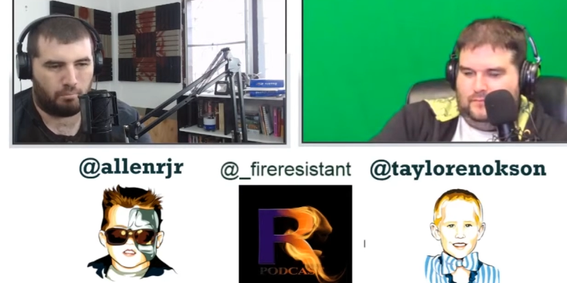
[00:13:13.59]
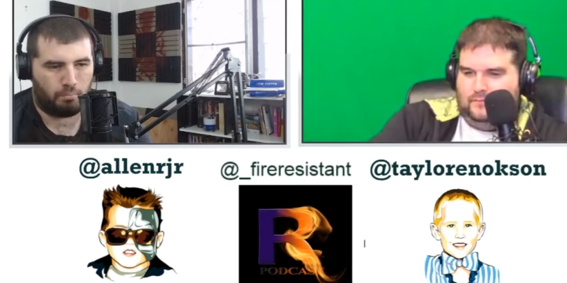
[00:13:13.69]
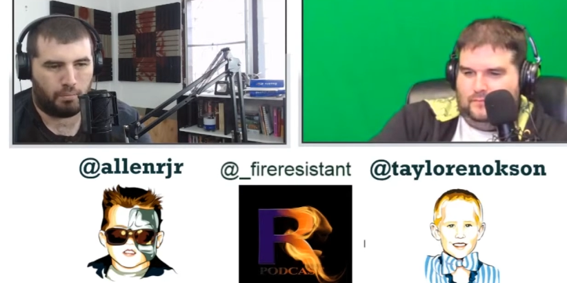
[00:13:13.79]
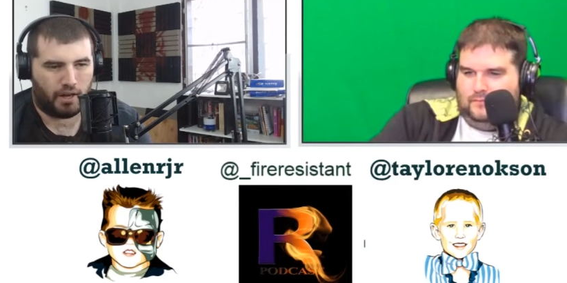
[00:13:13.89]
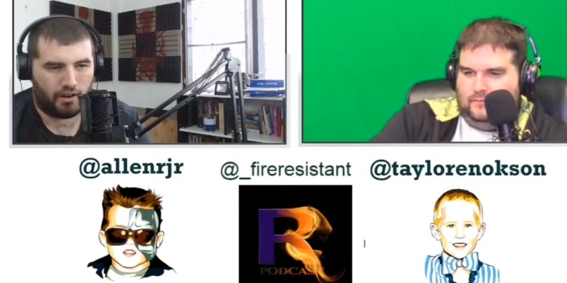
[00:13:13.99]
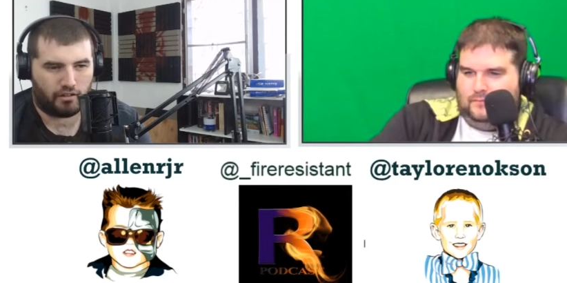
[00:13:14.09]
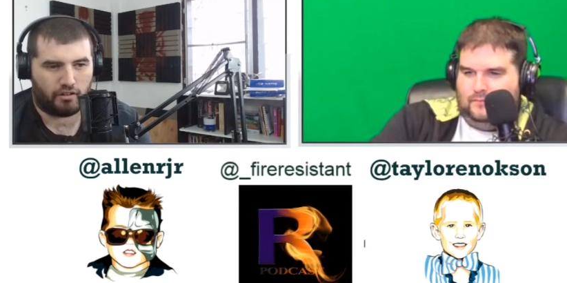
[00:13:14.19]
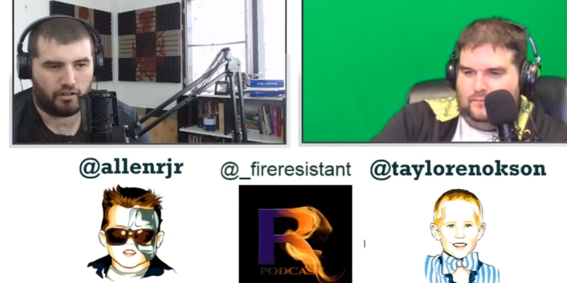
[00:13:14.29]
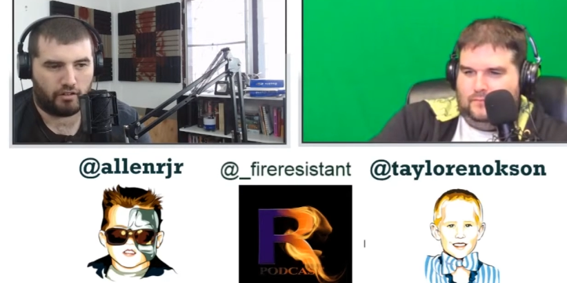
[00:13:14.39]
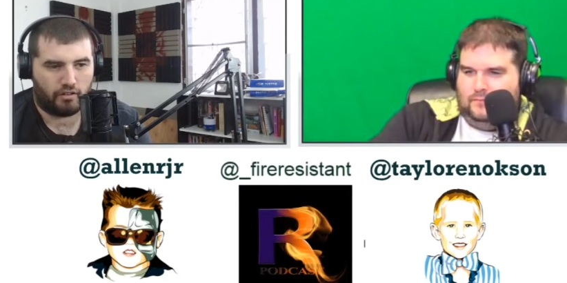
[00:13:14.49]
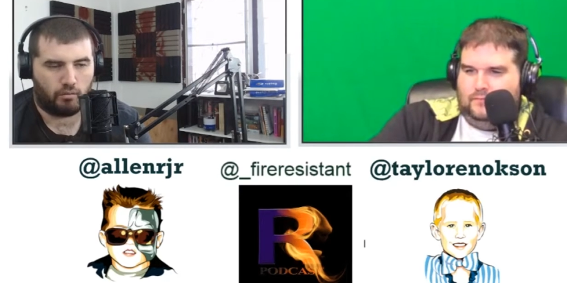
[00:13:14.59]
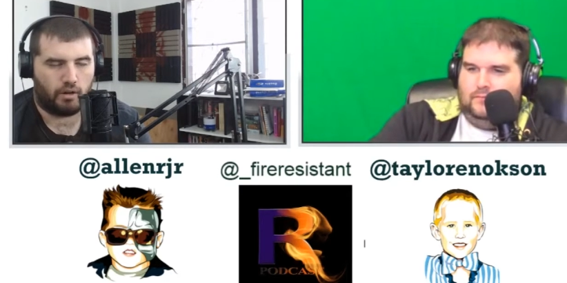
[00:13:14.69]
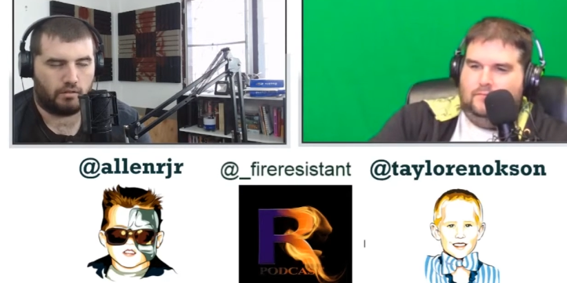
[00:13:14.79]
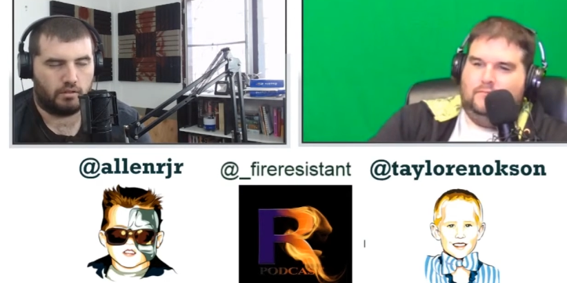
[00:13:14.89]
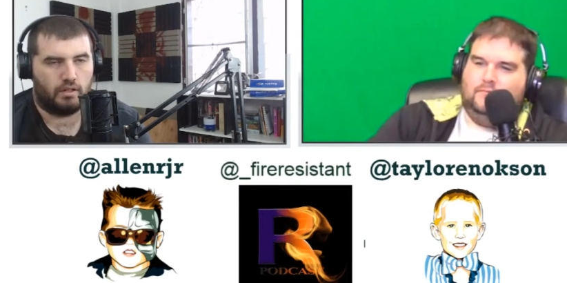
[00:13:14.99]
Speaker 1: better.
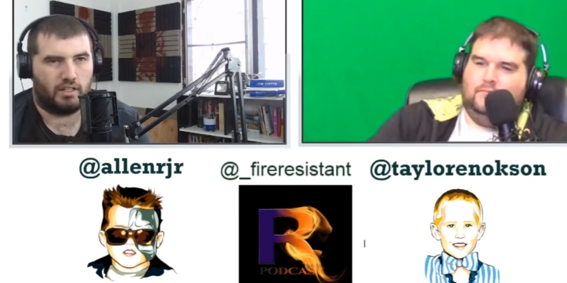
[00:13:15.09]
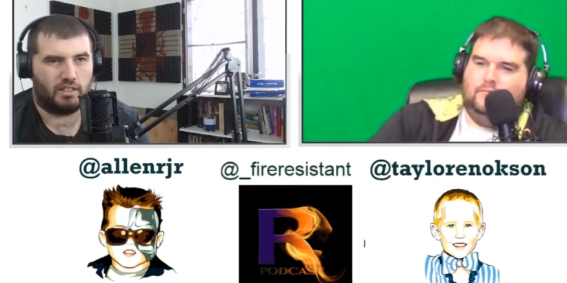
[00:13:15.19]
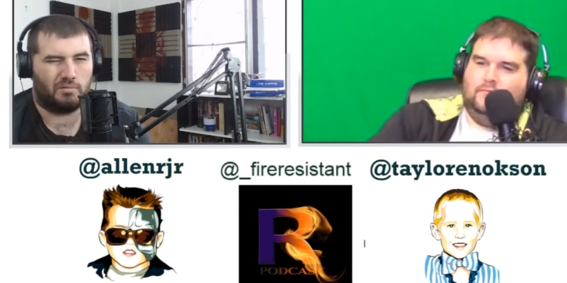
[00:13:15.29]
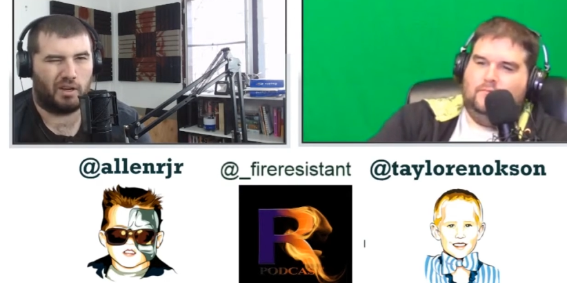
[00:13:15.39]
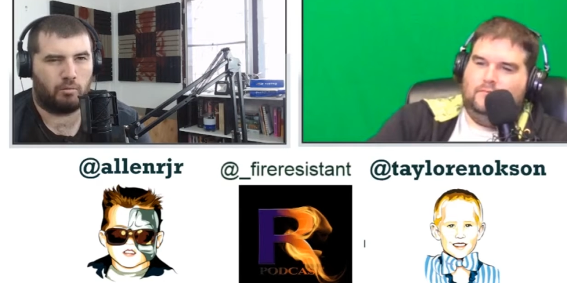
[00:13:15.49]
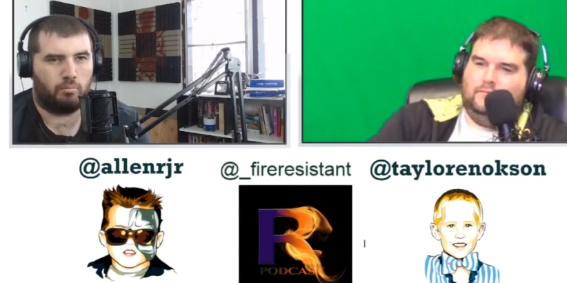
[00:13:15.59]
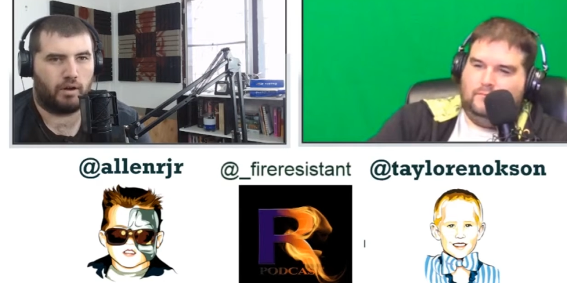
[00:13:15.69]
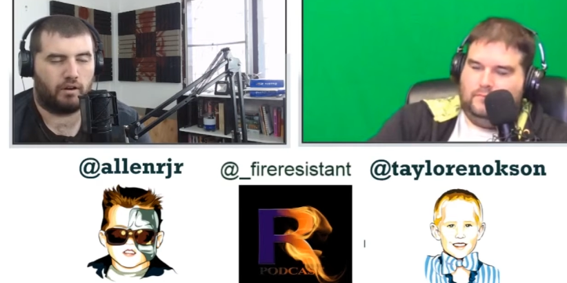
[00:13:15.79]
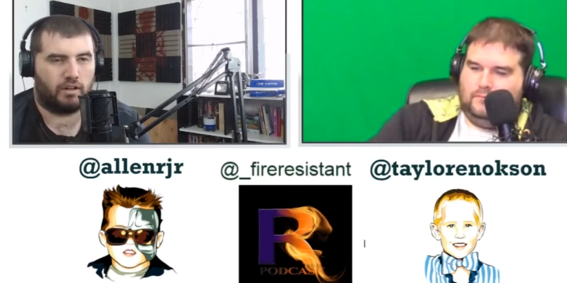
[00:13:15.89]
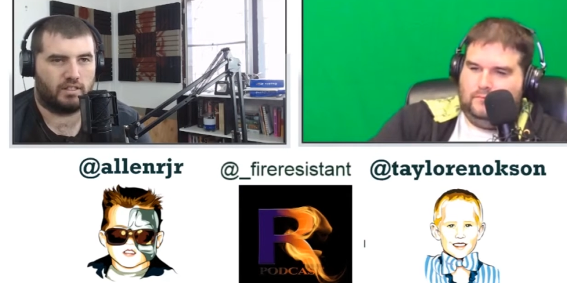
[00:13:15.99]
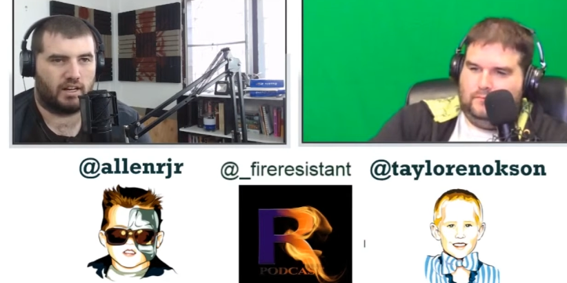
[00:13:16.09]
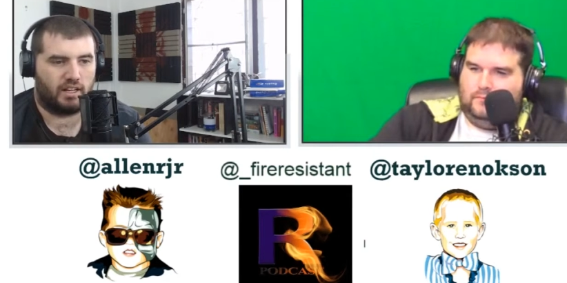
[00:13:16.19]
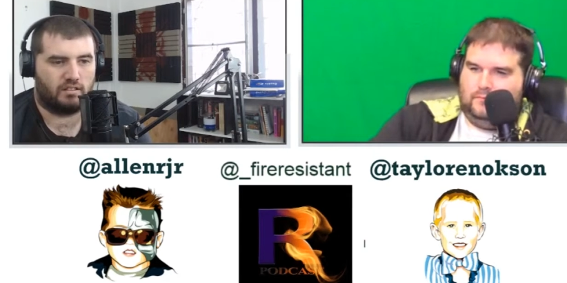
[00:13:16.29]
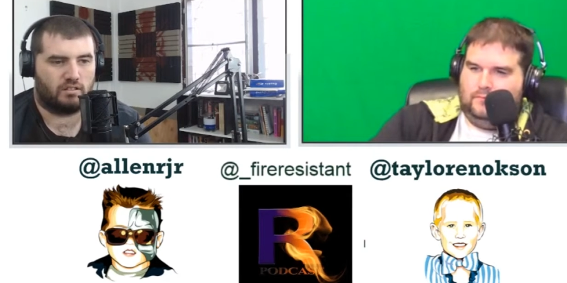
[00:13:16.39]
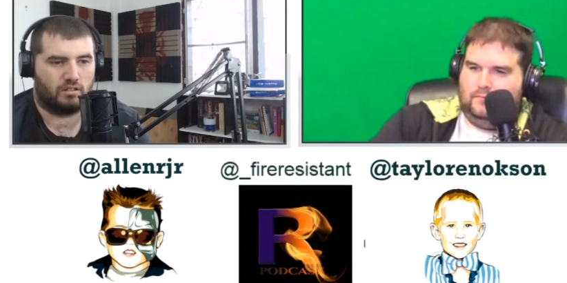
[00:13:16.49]
Well, it does make it better because it
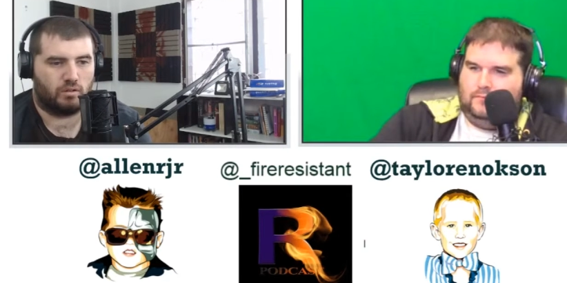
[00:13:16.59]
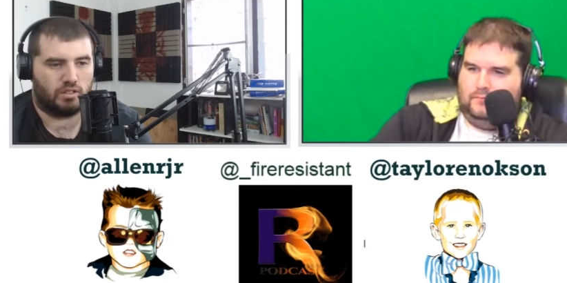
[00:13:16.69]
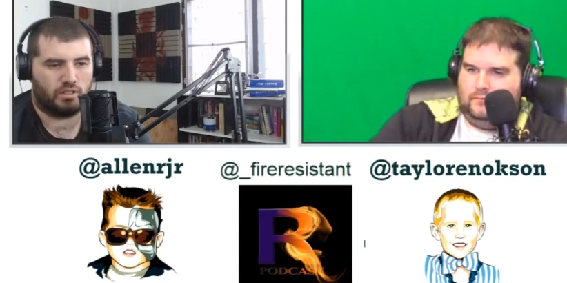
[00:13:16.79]
answers the questions,